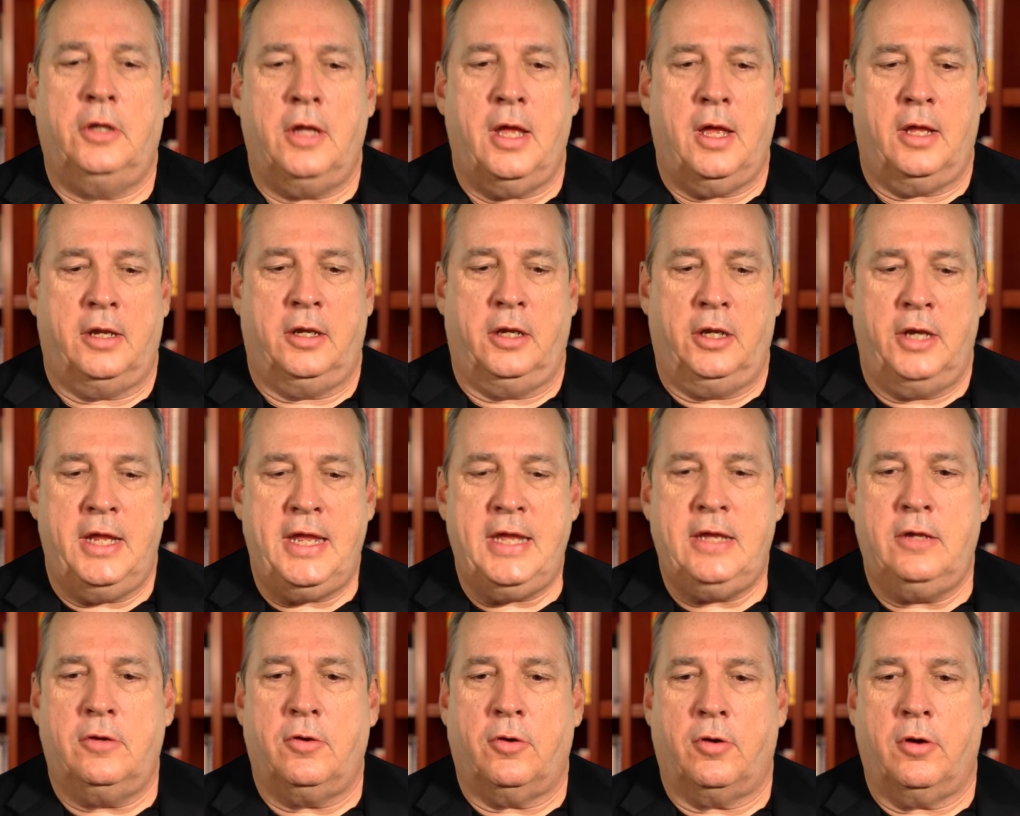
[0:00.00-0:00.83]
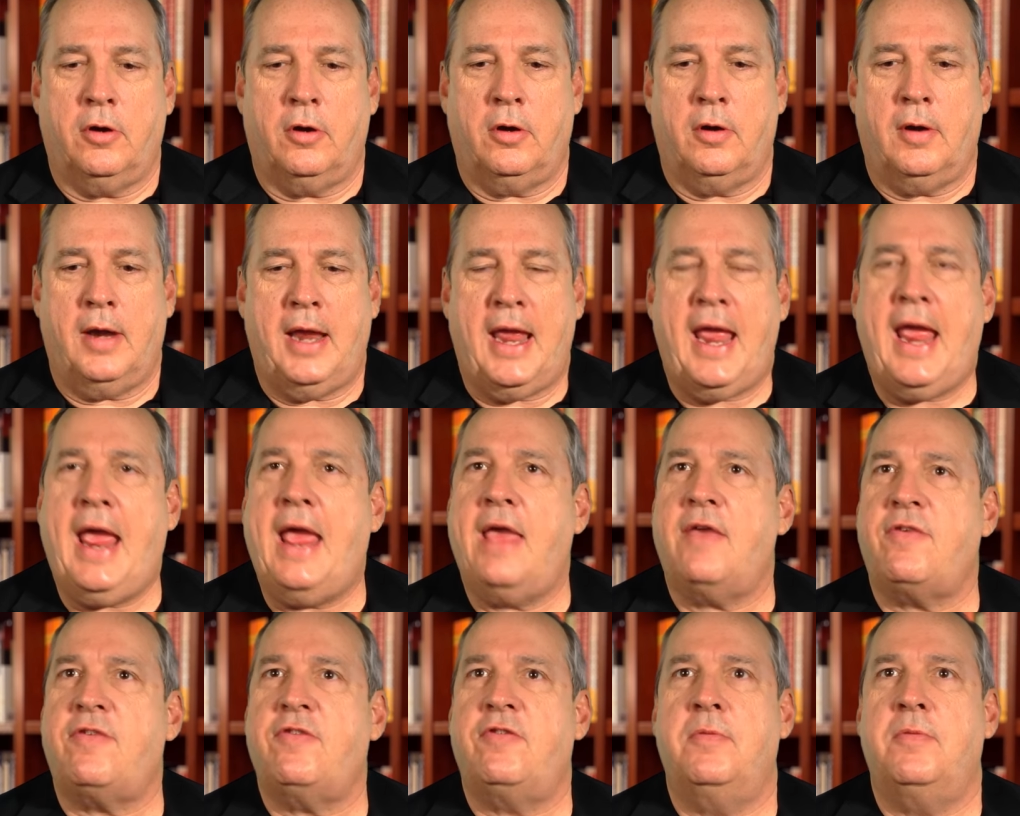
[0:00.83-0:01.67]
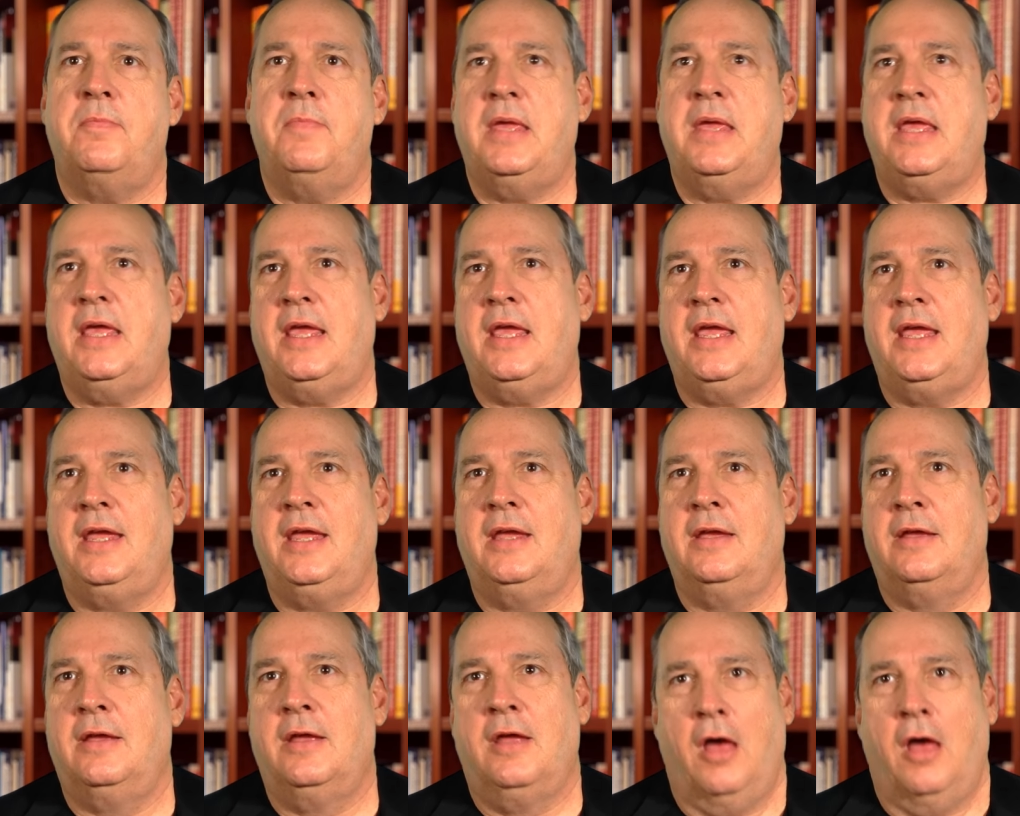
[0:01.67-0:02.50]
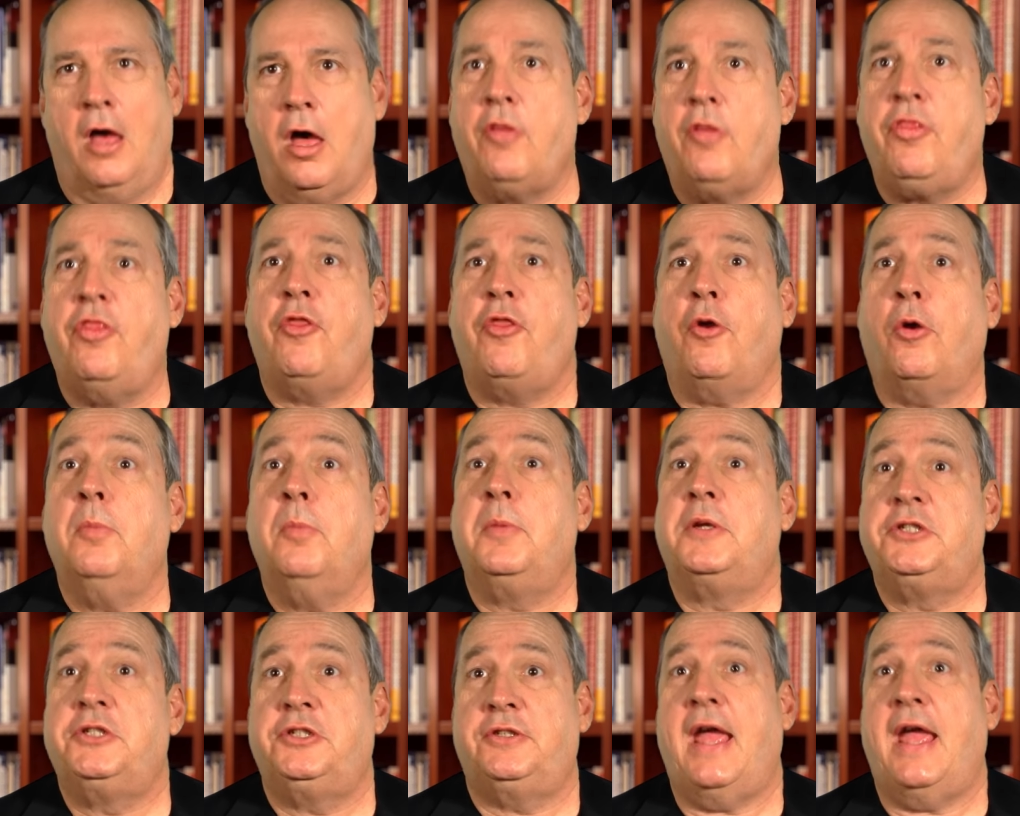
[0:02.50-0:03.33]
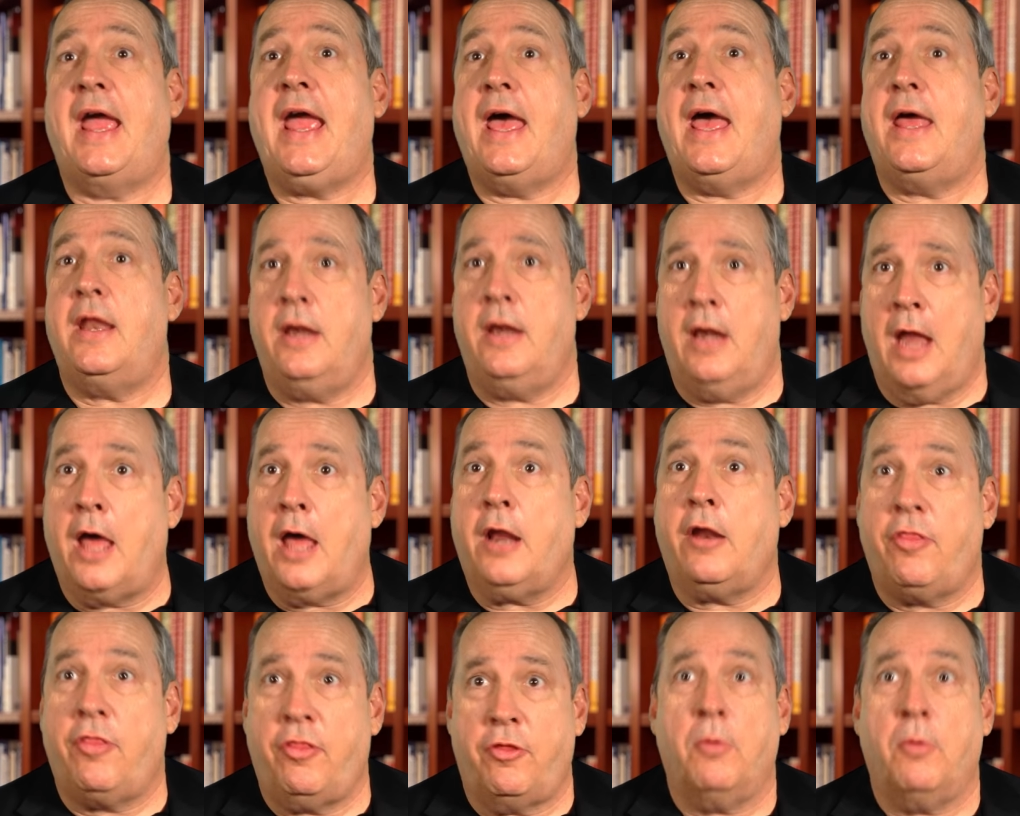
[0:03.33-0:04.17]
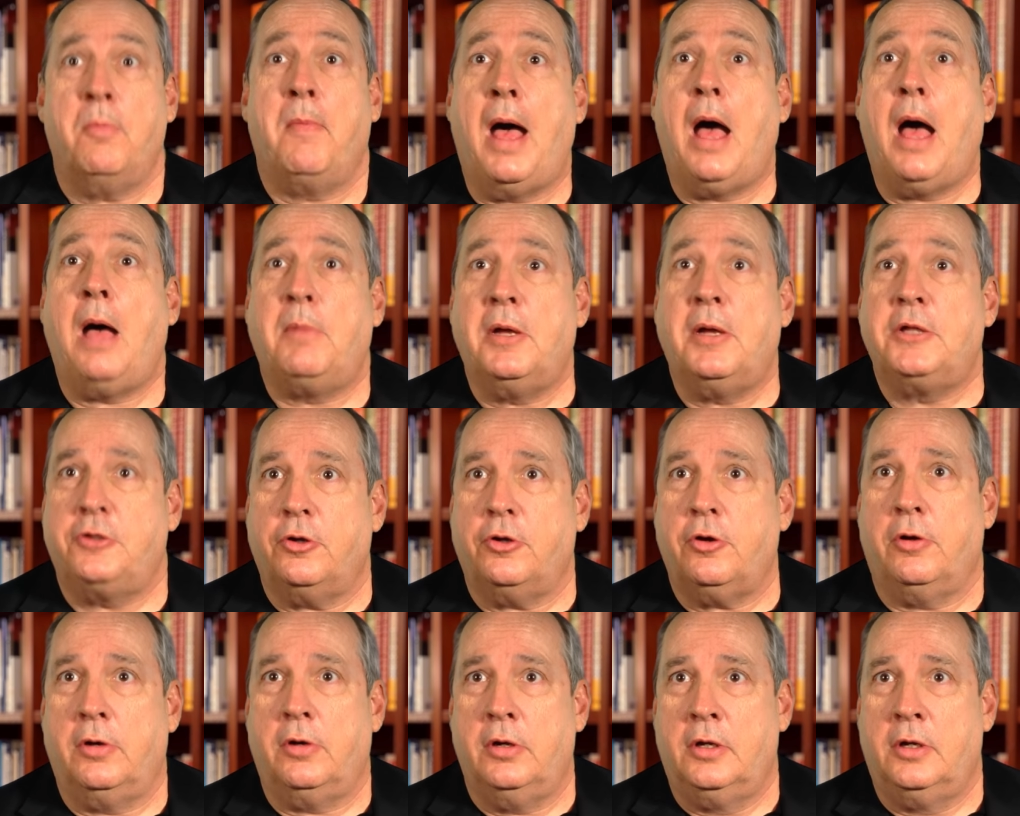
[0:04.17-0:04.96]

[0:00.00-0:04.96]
A leader has to be a thermostat, not a thermometer.